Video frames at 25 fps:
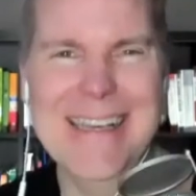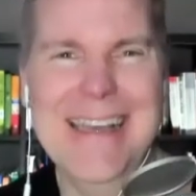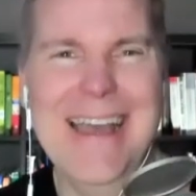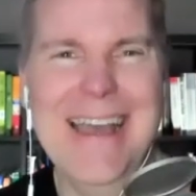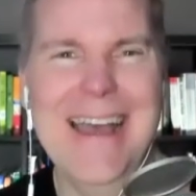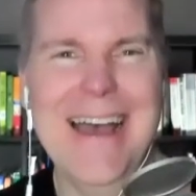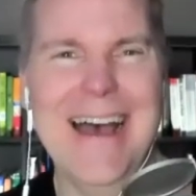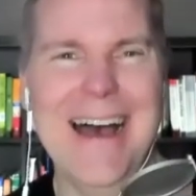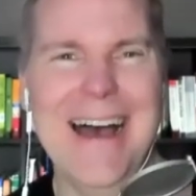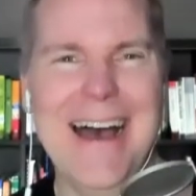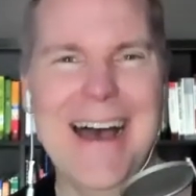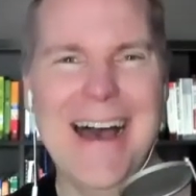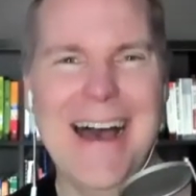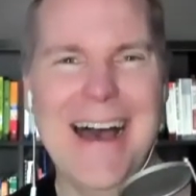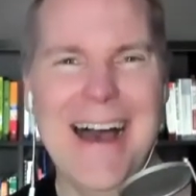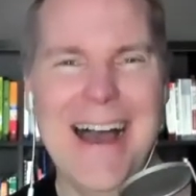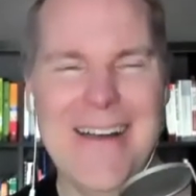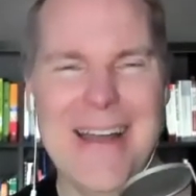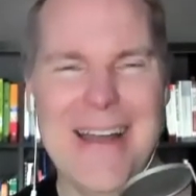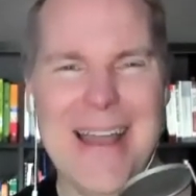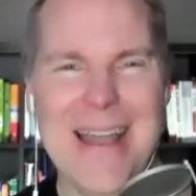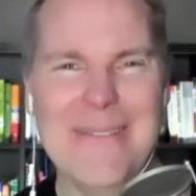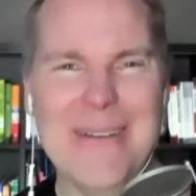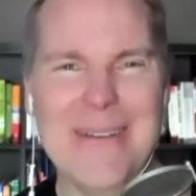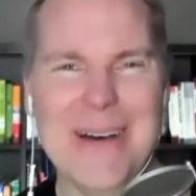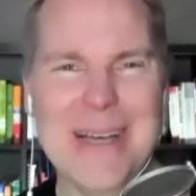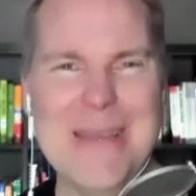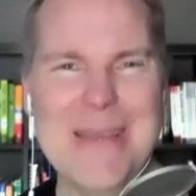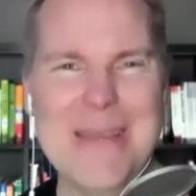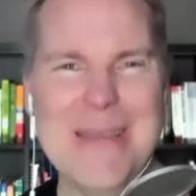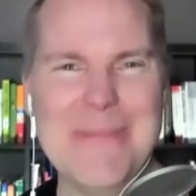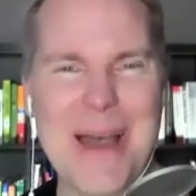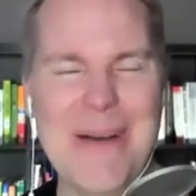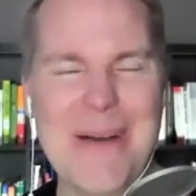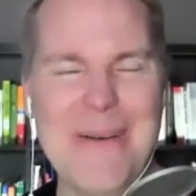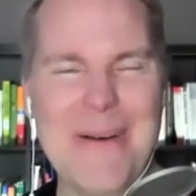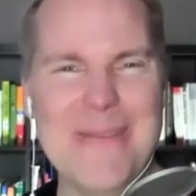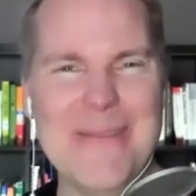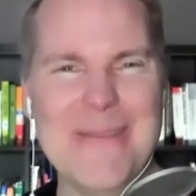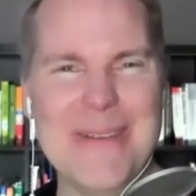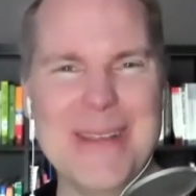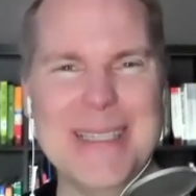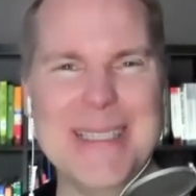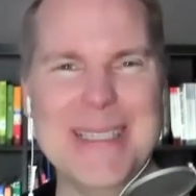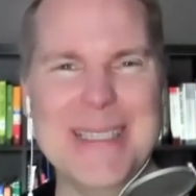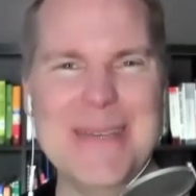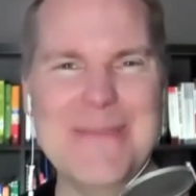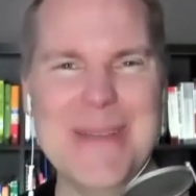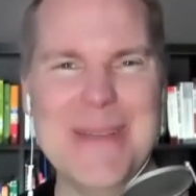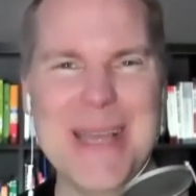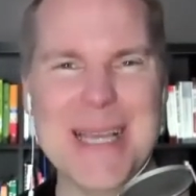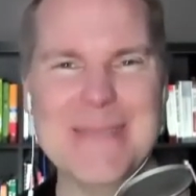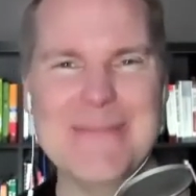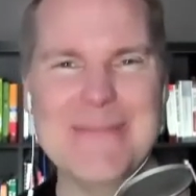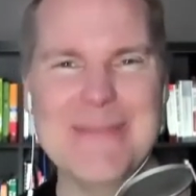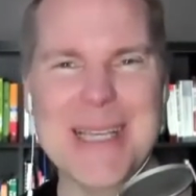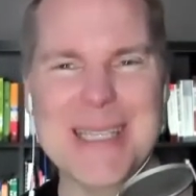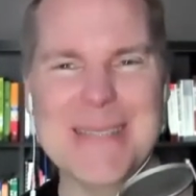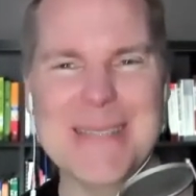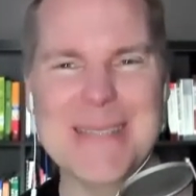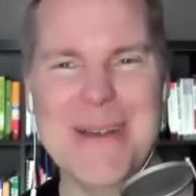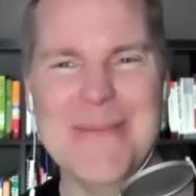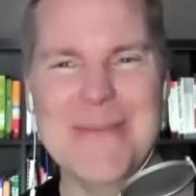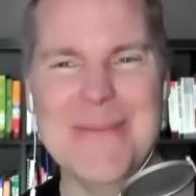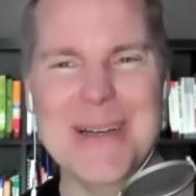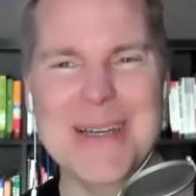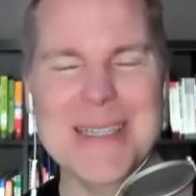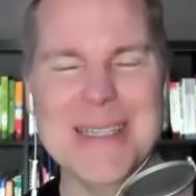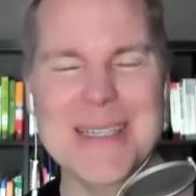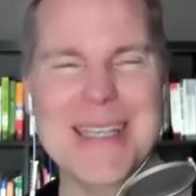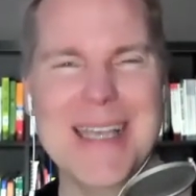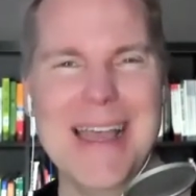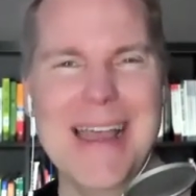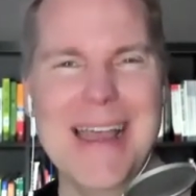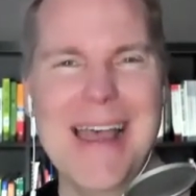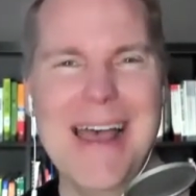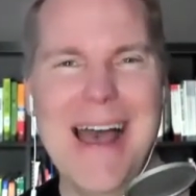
All right, we'll keep that one for the TPS Plus members.